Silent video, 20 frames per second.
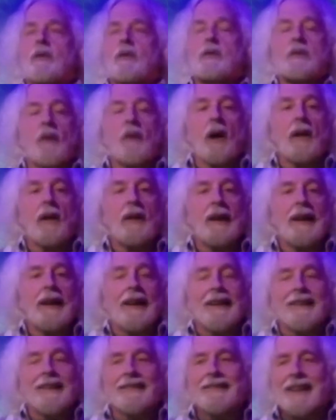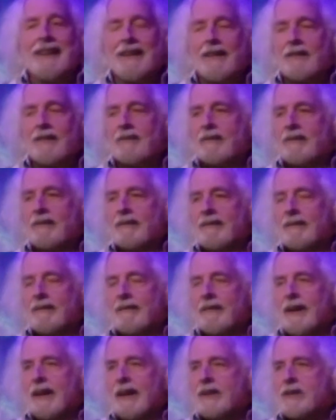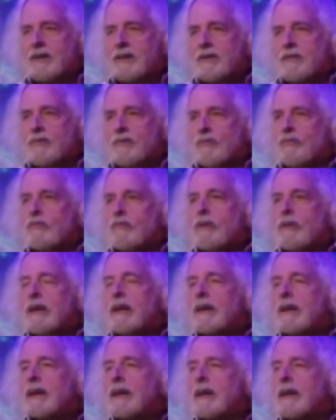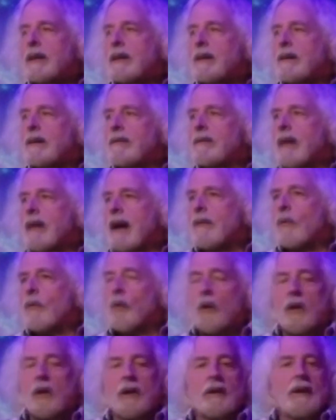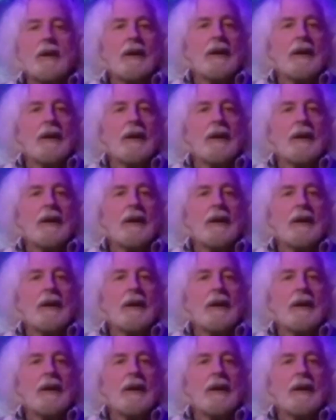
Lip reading: of all, it's really, that word